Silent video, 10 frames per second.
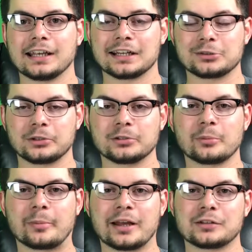And I told
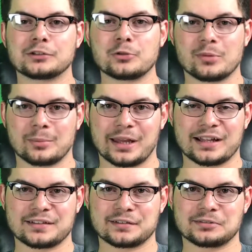him about Too Many
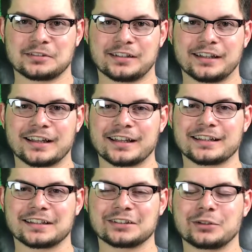Mats.
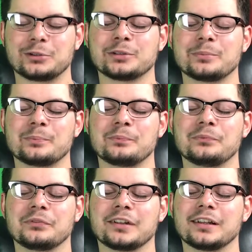And I told him
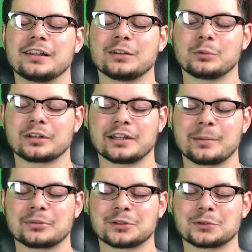in one of the
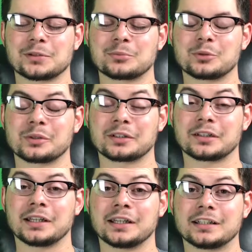episodes I'm
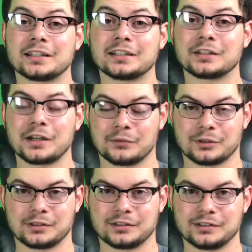doing a
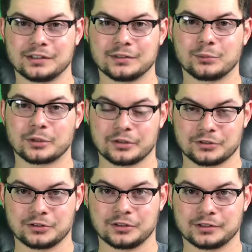cover of one of their
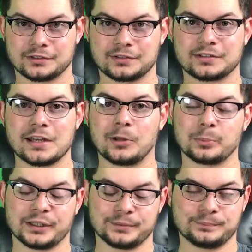songs, Tell
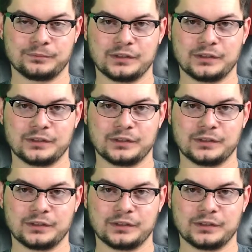Me.